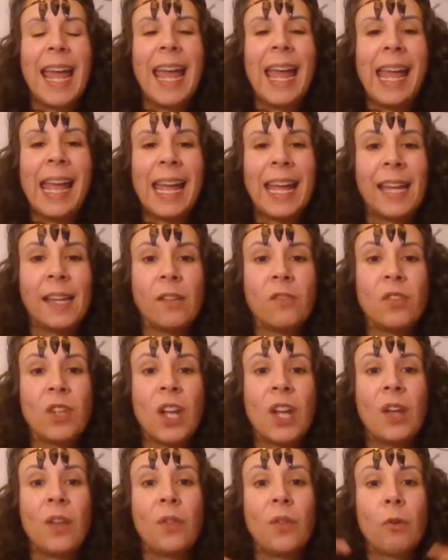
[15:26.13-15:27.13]
And
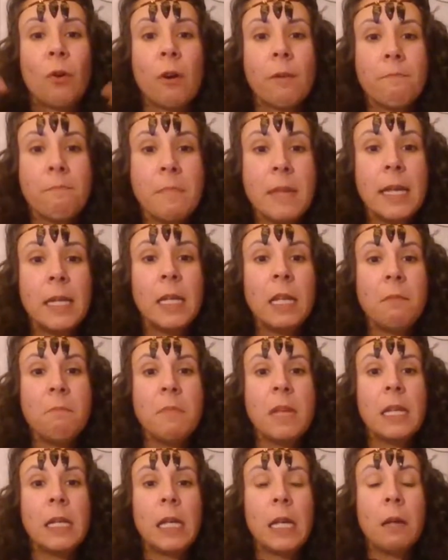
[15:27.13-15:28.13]
there are
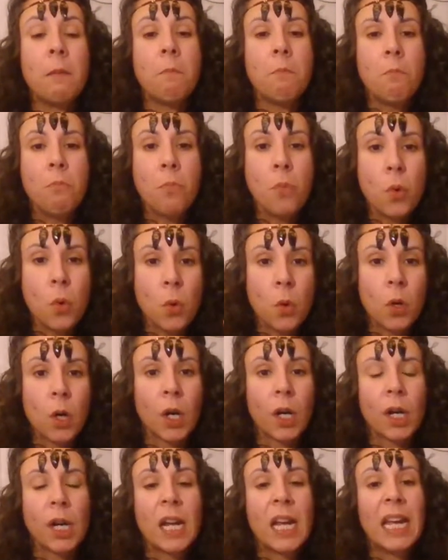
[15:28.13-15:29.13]
many
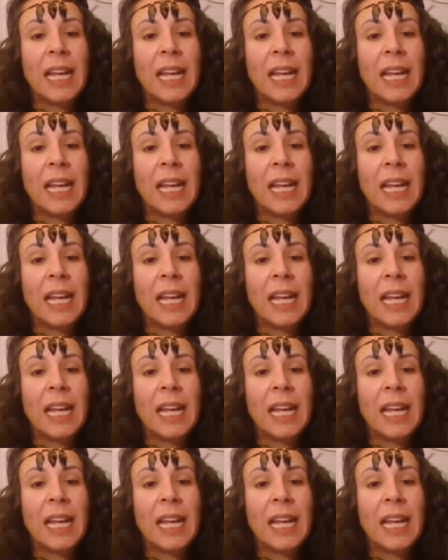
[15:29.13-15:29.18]
more